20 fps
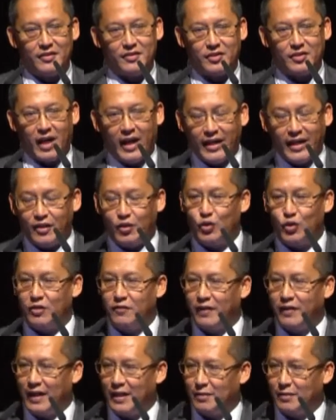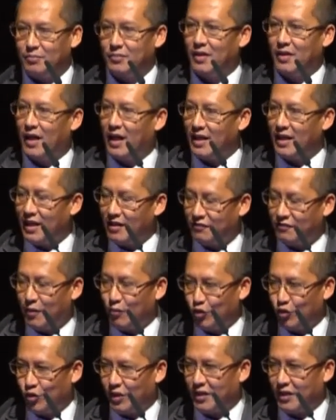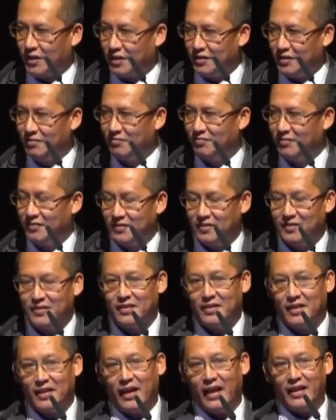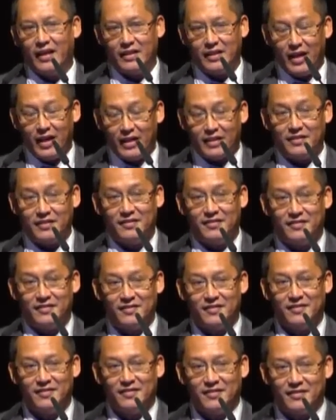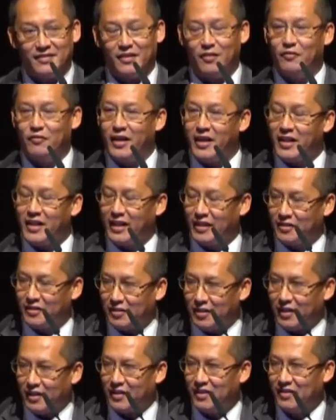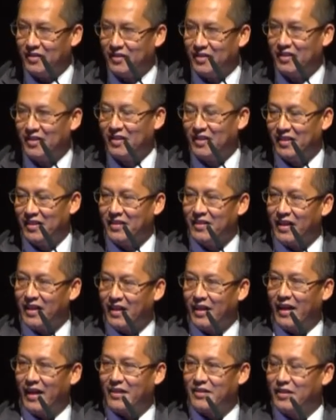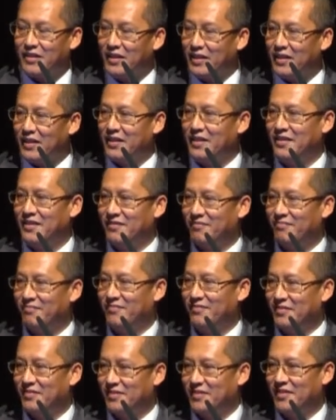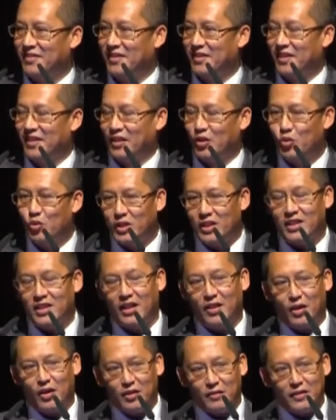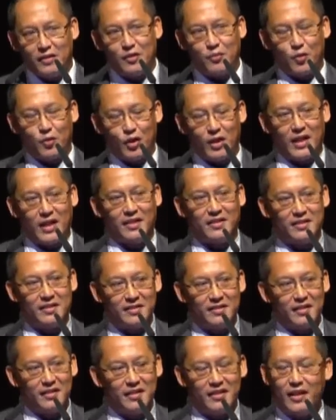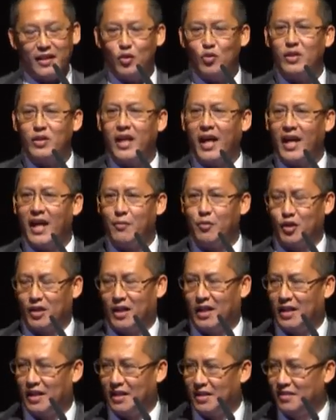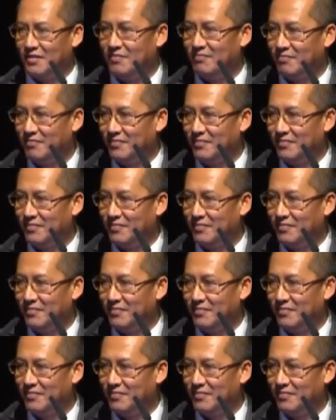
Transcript: trying to develop halal pharmaceutical, and yet the very country that actually uses a lot of this product, they don't care about halal.